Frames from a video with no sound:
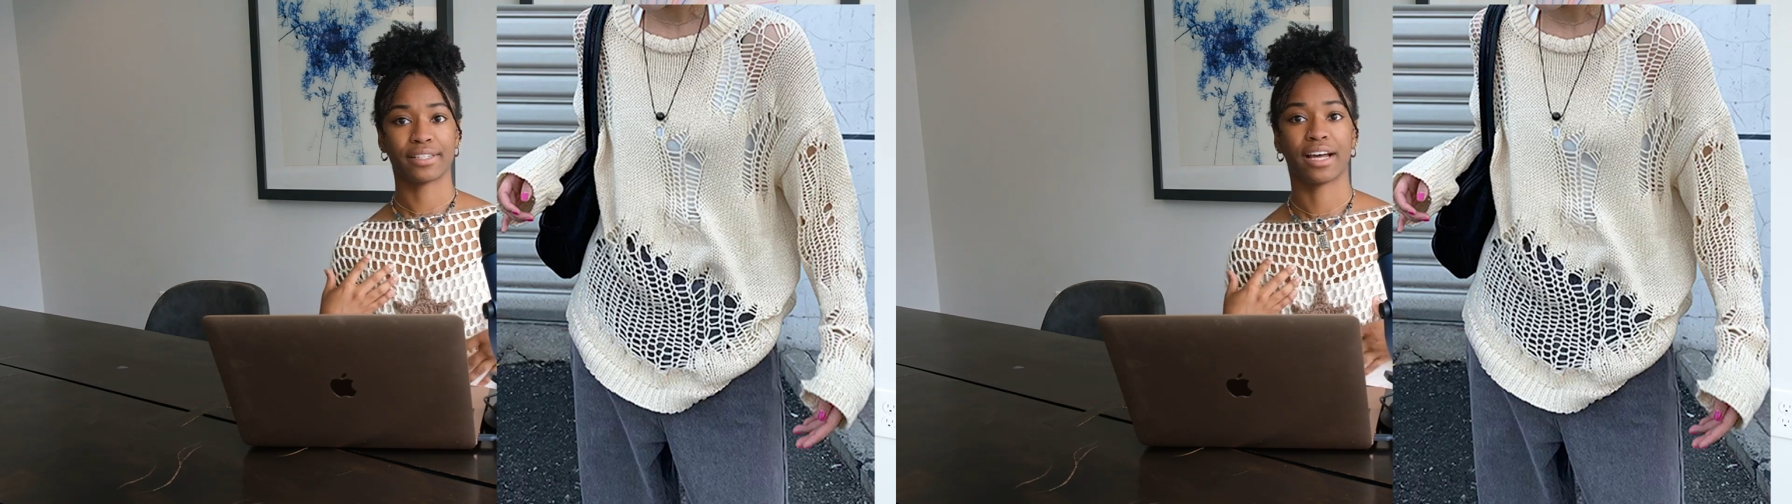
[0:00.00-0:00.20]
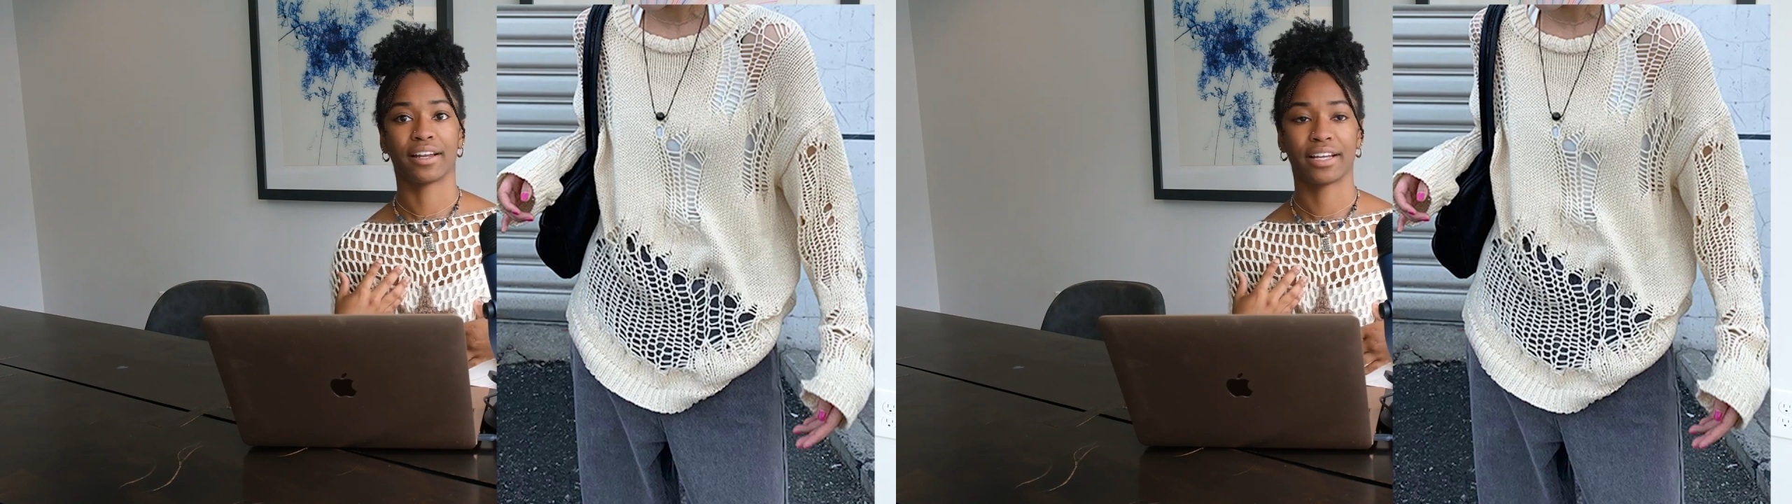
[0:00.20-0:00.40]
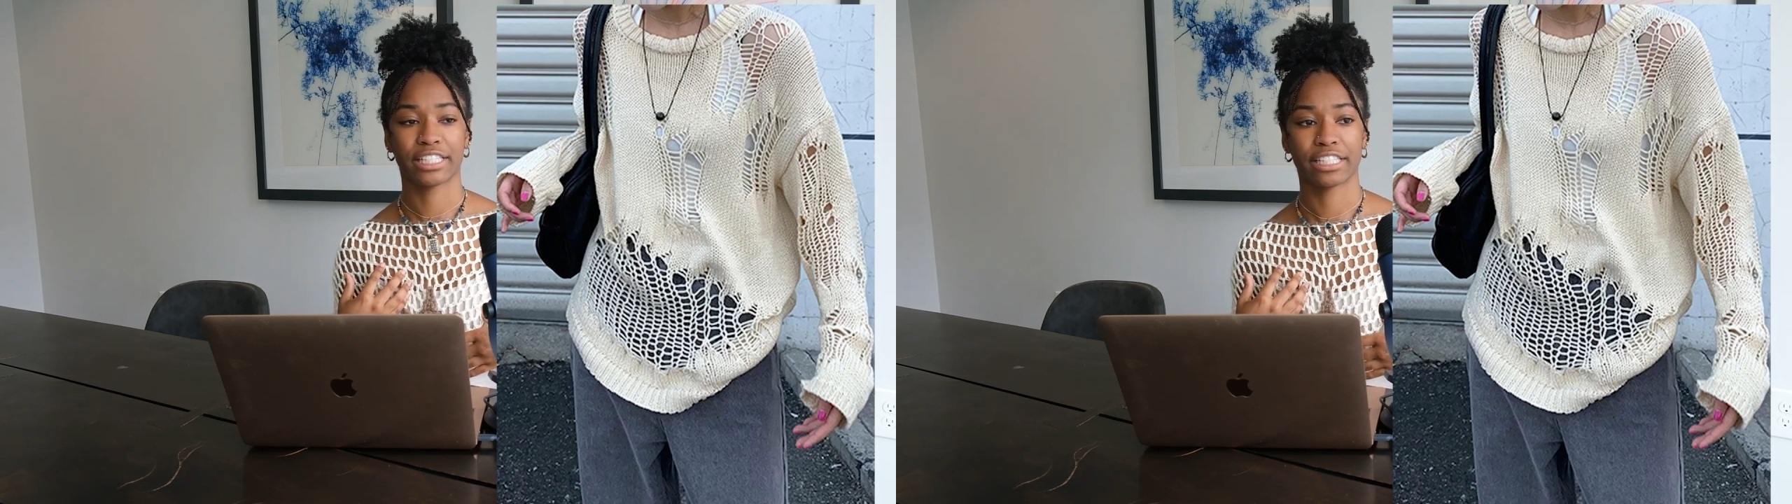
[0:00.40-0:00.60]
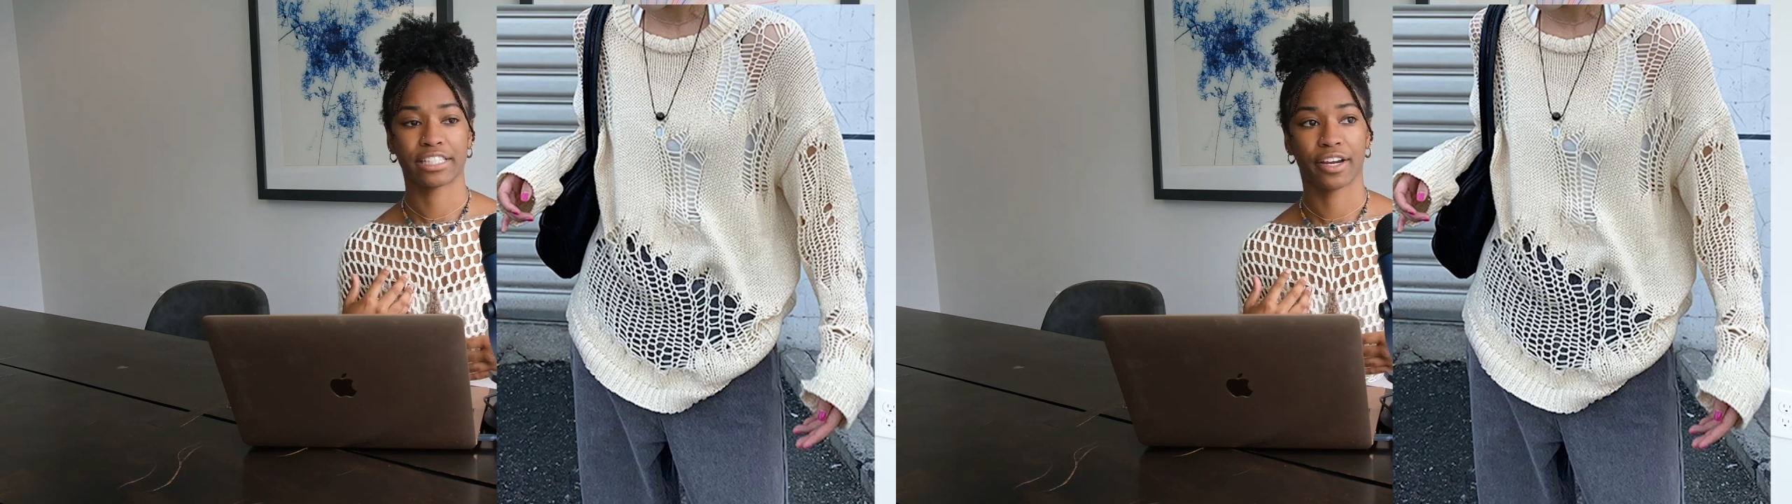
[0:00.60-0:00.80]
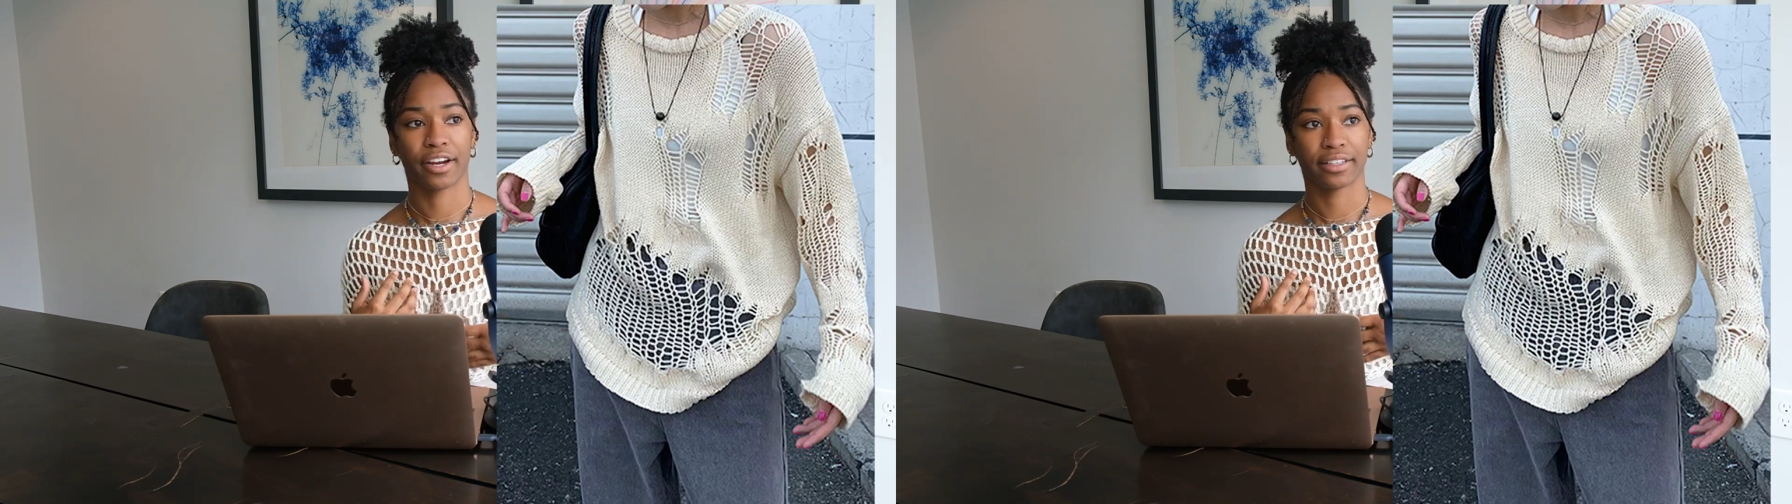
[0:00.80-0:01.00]
not
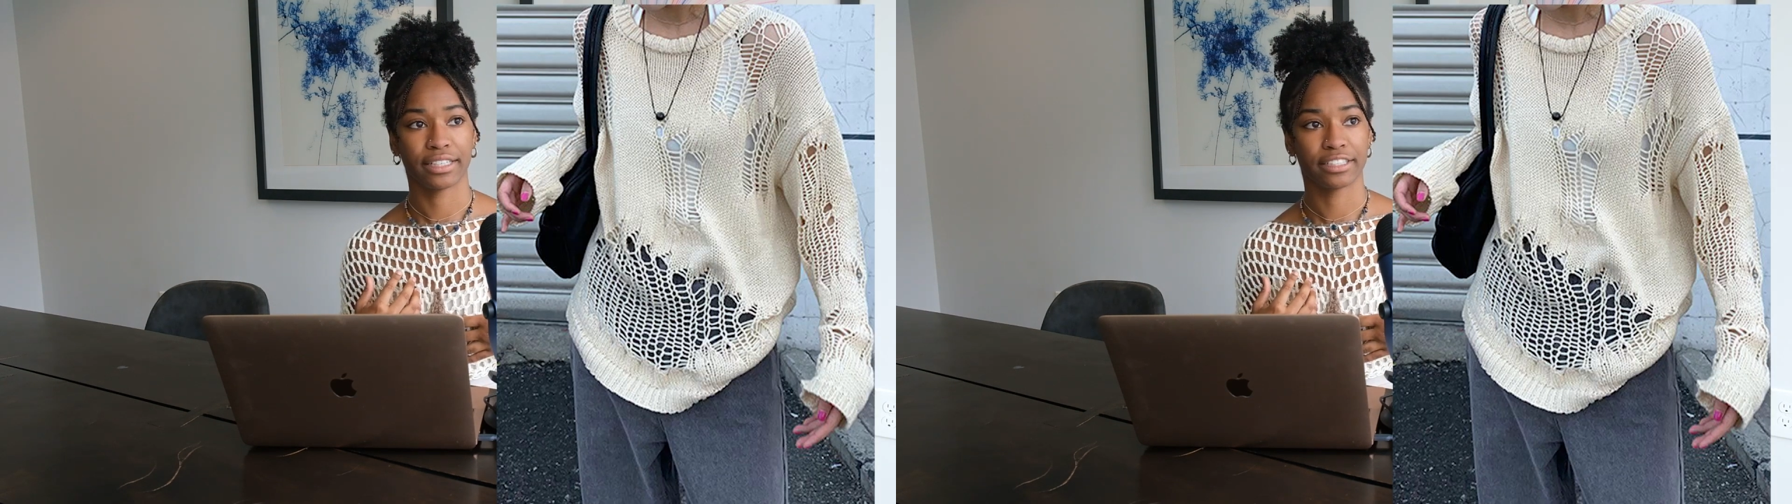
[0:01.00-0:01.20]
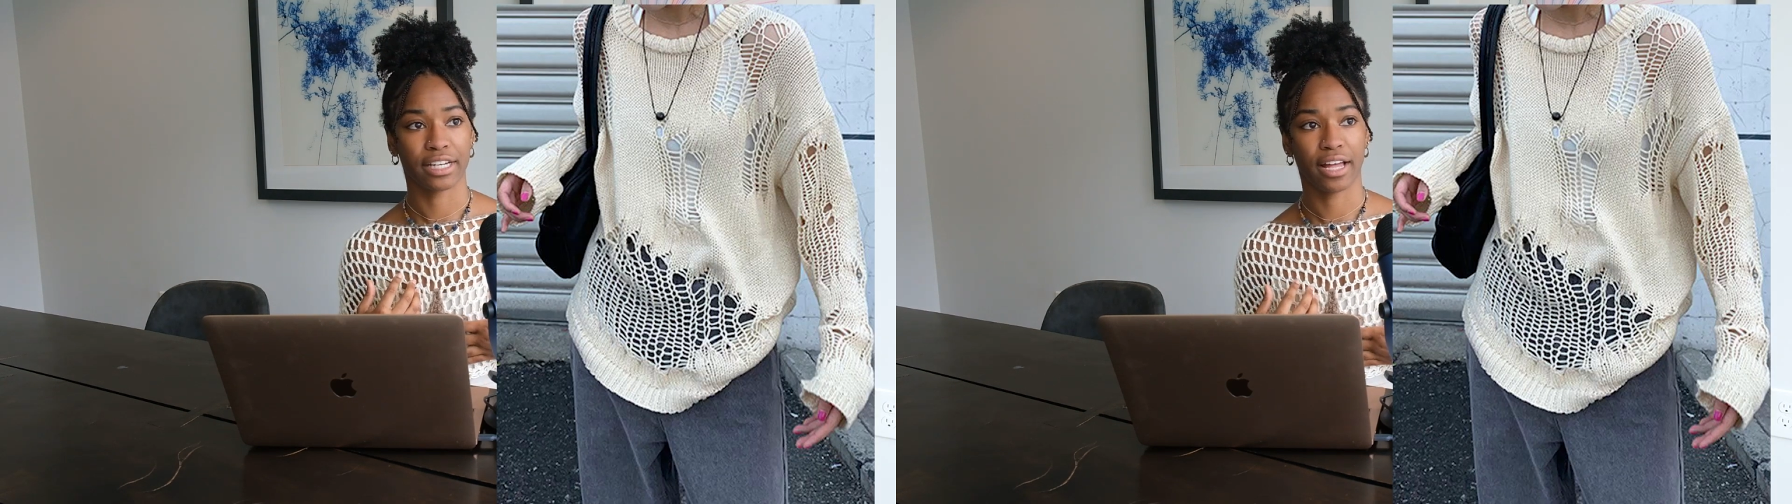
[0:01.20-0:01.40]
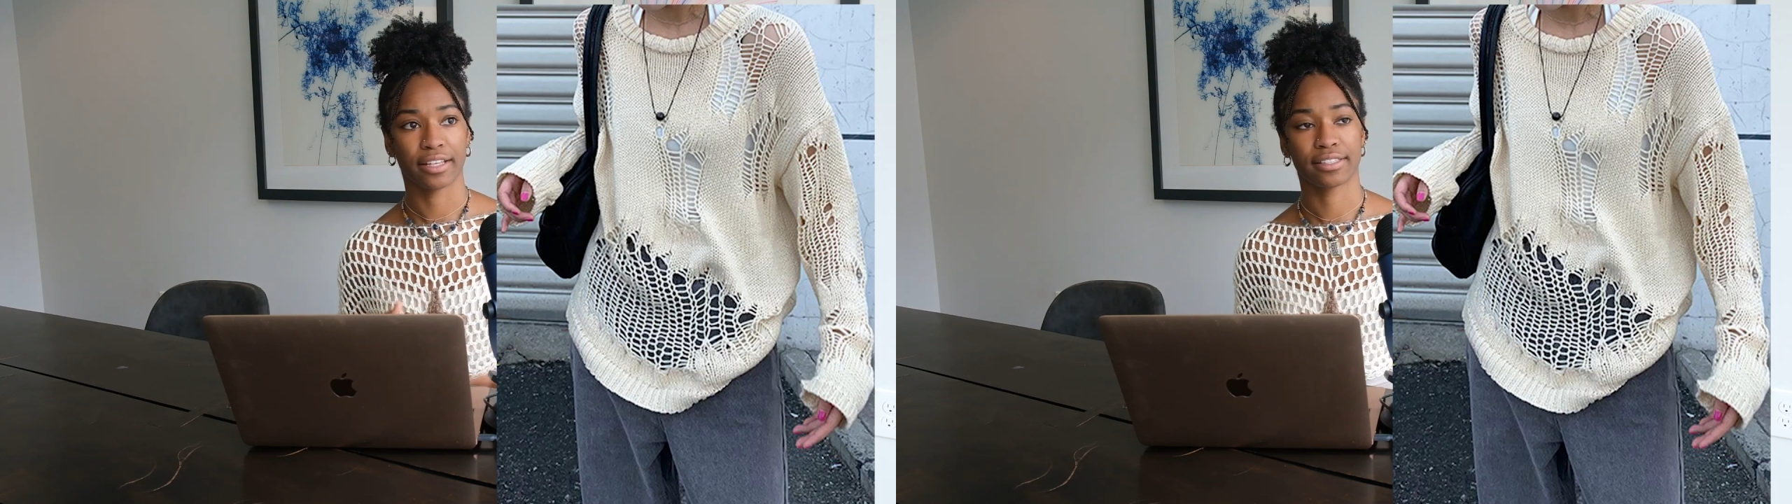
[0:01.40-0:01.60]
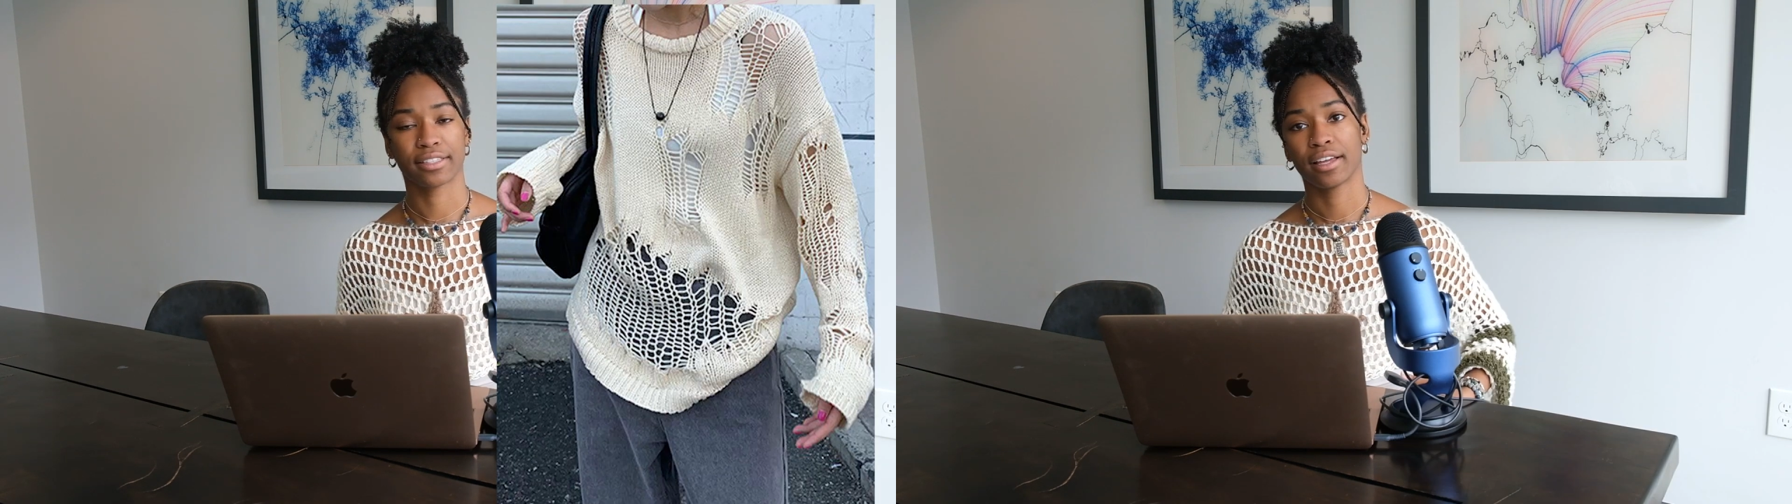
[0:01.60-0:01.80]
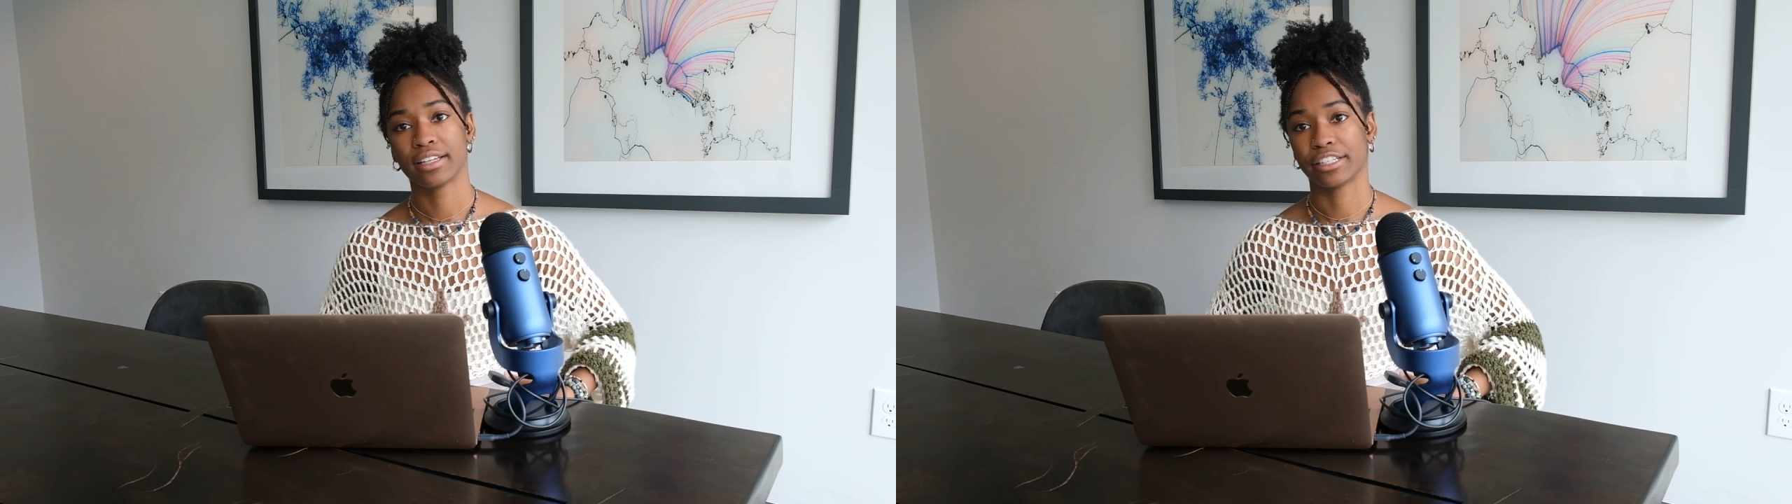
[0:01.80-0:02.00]
necessarily just